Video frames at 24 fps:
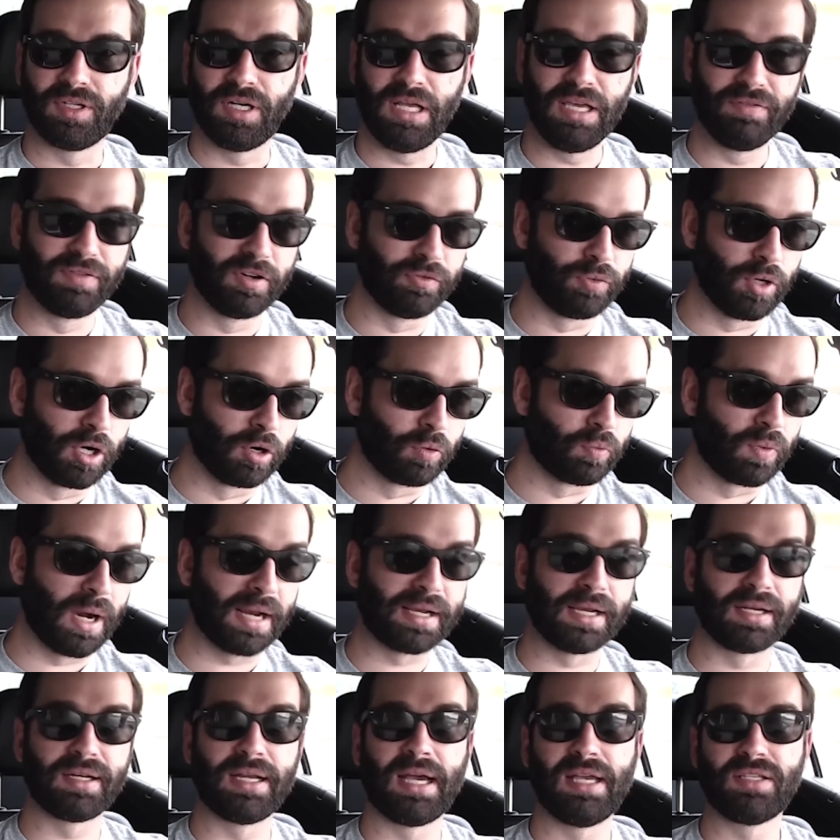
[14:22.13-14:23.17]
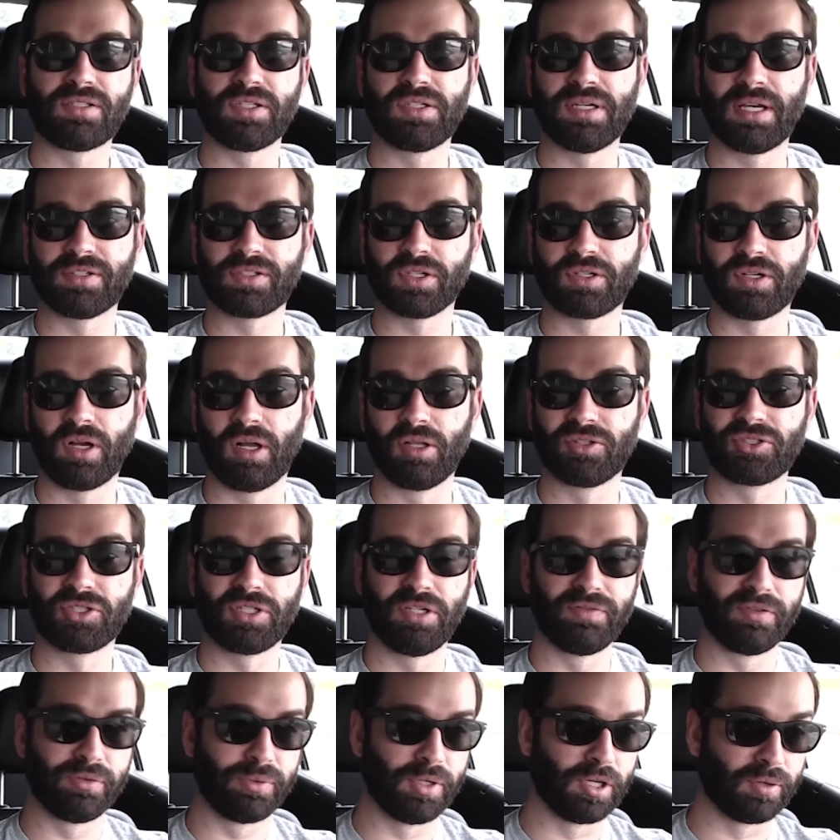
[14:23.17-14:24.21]
Even if we don't recognize it as a culture,
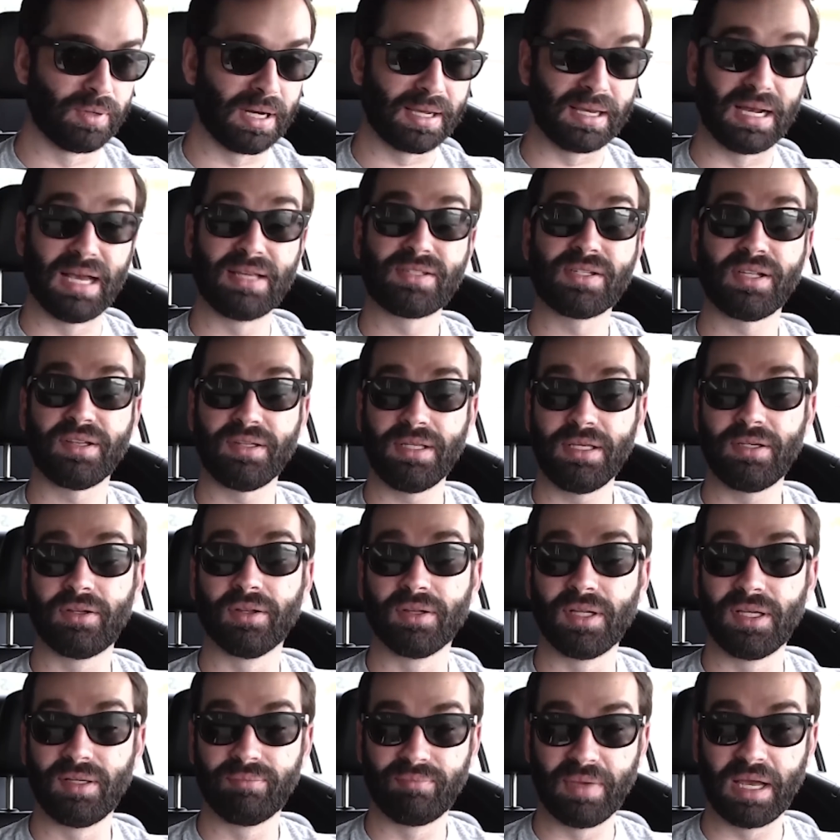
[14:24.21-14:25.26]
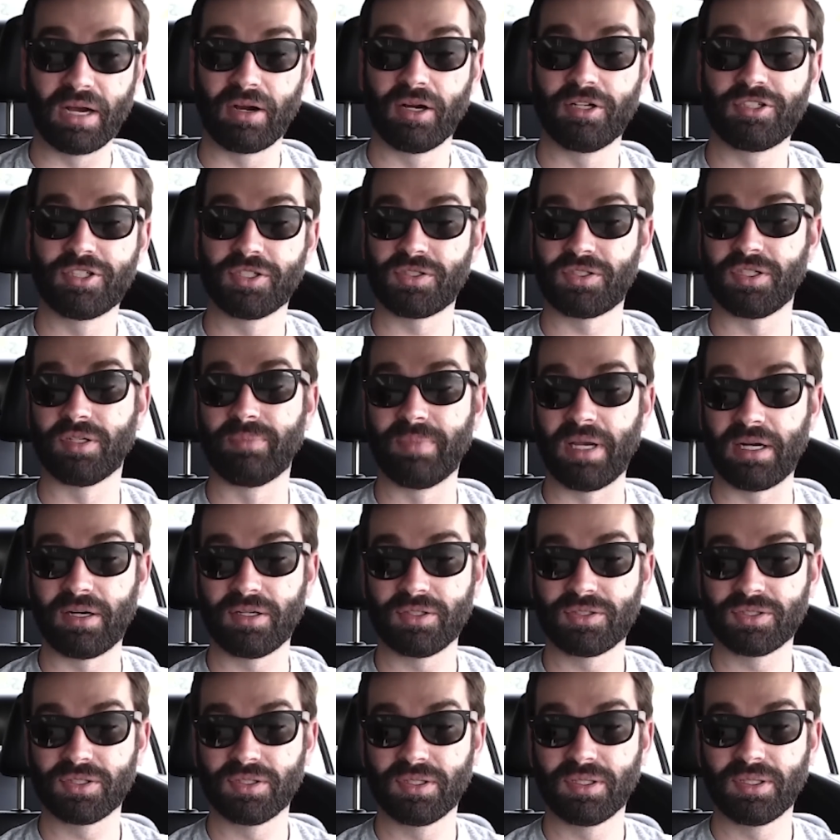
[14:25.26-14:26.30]
even if we don't recognize it legally, marriage is still
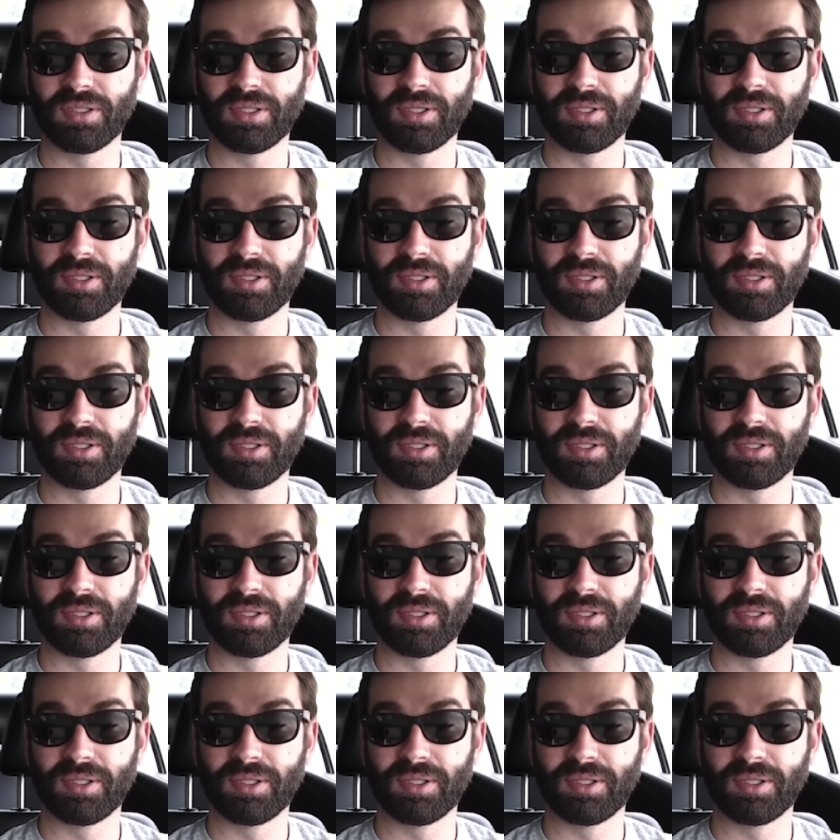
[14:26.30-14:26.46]
marriage